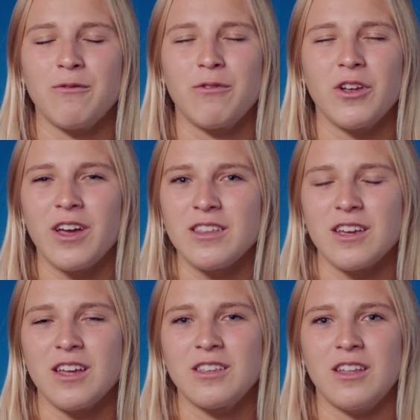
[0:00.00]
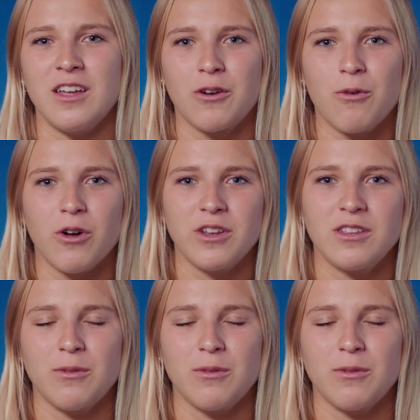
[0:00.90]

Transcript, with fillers: didn't realize, I guess, the inequalities